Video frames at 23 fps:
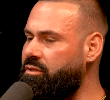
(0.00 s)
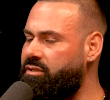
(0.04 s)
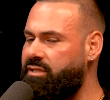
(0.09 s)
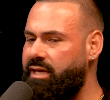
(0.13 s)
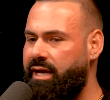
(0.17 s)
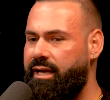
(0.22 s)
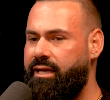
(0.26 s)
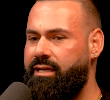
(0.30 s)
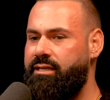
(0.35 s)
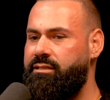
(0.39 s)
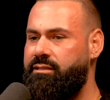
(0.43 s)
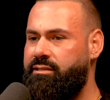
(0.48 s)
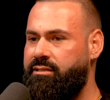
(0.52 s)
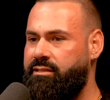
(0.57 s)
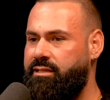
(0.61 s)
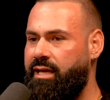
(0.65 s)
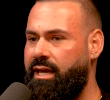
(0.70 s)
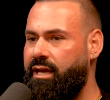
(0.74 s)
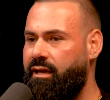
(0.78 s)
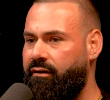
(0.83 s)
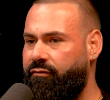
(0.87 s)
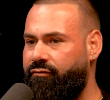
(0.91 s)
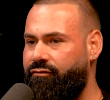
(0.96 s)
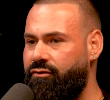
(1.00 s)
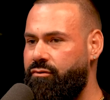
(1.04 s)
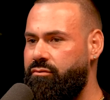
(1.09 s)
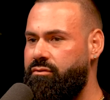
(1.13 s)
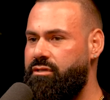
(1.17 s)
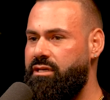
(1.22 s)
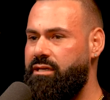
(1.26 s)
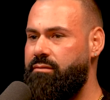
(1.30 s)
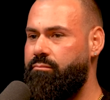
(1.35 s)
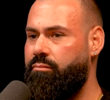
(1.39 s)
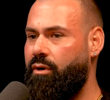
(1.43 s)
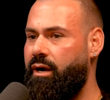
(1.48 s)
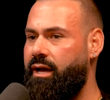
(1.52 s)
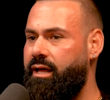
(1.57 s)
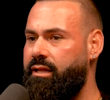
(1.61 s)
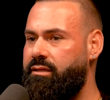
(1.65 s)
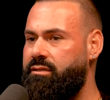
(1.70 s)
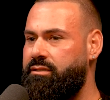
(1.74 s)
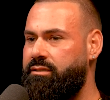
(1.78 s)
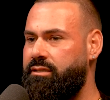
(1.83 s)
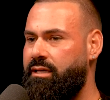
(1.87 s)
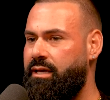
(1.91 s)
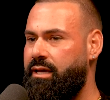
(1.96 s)
seconds, take a few deep
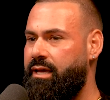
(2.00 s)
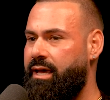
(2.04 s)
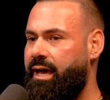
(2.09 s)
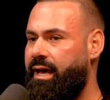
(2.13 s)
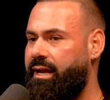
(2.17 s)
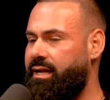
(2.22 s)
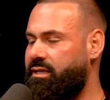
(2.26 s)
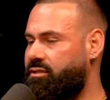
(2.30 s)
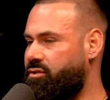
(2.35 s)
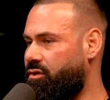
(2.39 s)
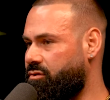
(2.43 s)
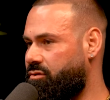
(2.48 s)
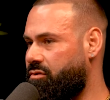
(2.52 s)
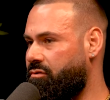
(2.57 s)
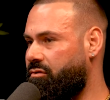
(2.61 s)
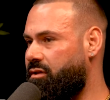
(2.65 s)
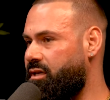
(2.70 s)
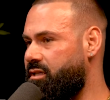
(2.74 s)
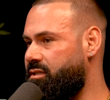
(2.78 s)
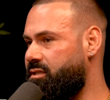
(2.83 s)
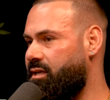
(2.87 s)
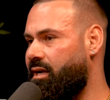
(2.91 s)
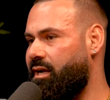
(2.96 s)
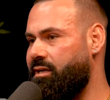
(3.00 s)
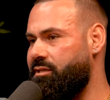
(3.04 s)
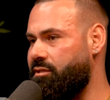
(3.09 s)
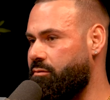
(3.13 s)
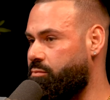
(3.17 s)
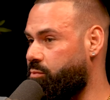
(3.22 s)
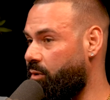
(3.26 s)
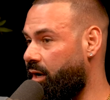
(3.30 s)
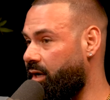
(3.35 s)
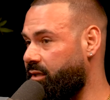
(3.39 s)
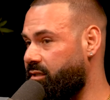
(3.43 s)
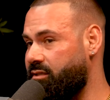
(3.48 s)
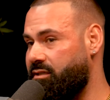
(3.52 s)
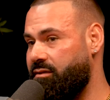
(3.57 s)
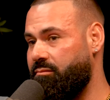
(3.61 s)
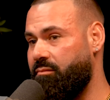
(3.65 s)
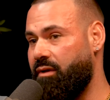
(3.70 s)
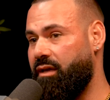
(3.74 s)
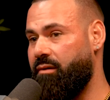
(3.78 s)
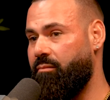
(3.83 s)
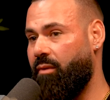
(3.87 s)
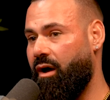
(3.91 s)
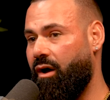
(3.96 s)
breaths, and that's also things that I just practice
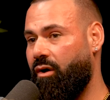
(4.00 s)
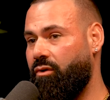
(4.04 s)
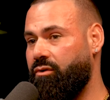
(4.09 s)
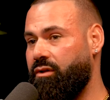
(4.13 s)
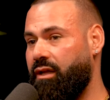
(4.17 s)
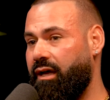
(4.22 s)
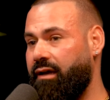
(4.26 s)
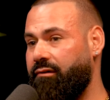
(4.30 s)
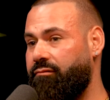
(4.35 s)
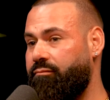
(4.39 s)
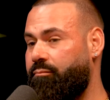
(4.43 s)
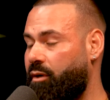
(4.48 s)
in my own life.